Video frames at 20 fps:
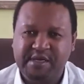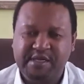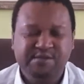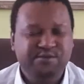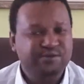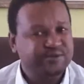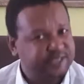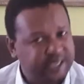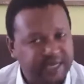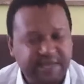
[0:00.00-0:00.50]

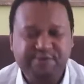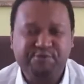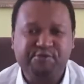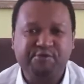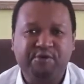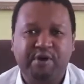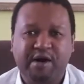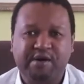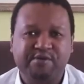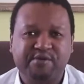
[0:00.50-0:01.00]
to take
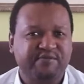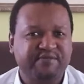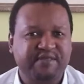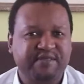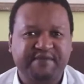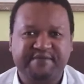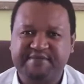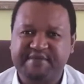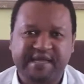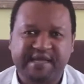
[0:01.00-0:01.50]
you out of
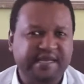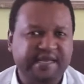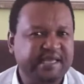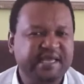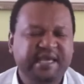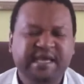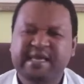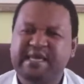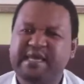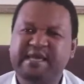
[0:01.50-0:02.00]
the valley
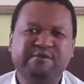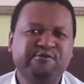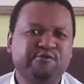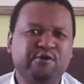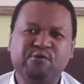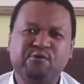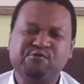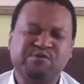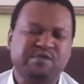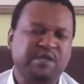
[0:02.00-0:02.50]
he
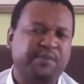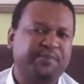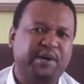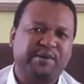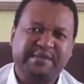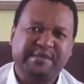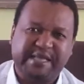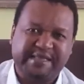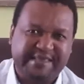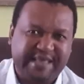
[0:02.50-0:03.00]
knows
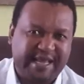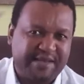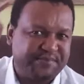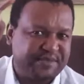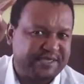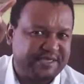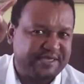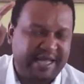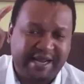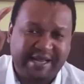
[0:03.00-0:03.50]
about the
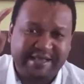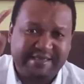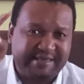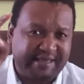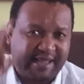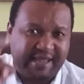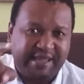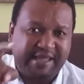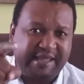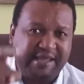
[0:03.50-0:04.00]
depths that are
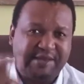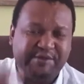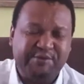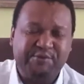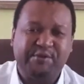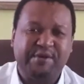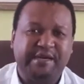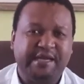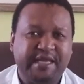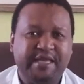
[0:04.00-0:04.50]
there in
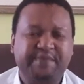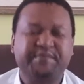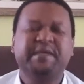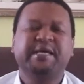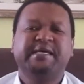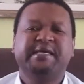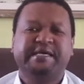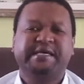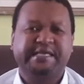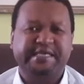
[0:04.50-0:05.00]
your name
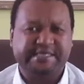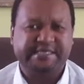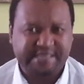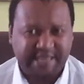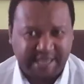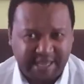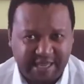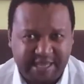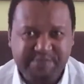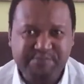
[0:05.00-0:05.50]
he is
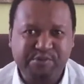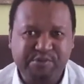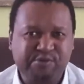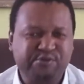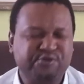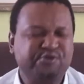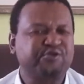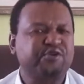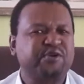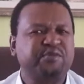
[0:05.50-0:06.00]
able
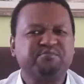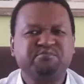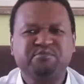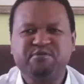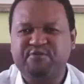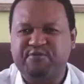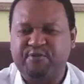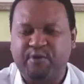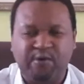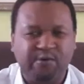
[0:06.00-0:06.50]
to
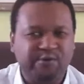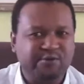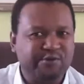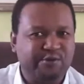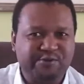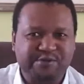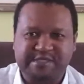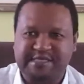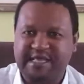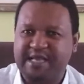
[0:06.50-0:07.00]
remove all
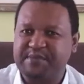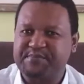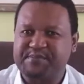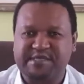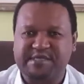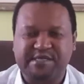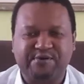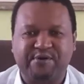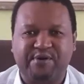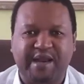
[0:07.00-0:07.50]
those depths
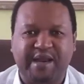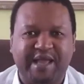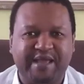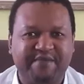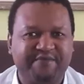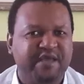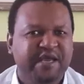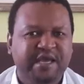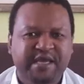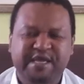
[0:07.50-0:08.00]
in your
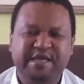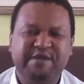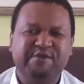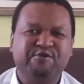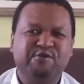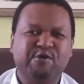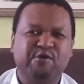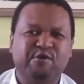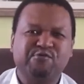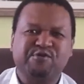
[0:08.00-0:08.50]
life he
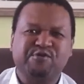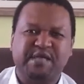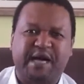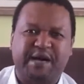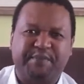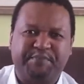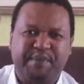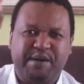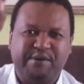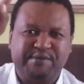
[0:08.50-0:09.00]
knows
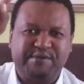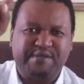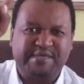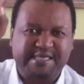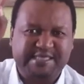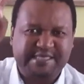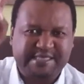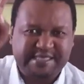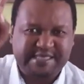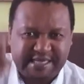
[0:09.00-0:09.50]
about the
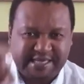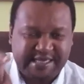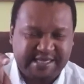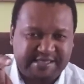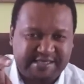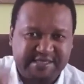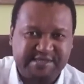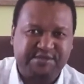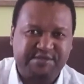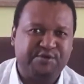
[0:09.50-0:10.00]

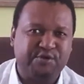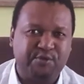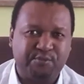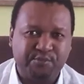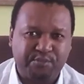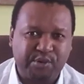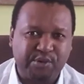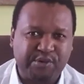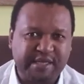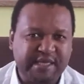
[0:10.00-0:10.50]
sicknesses in your
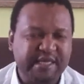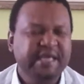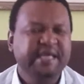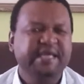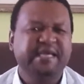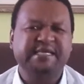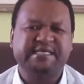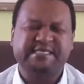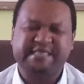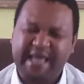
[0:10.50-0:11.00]
body
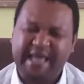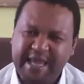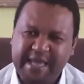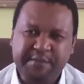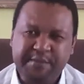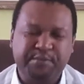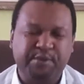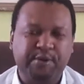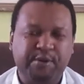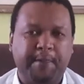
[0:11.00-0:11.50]
he's
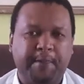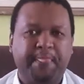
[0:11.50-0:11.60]
able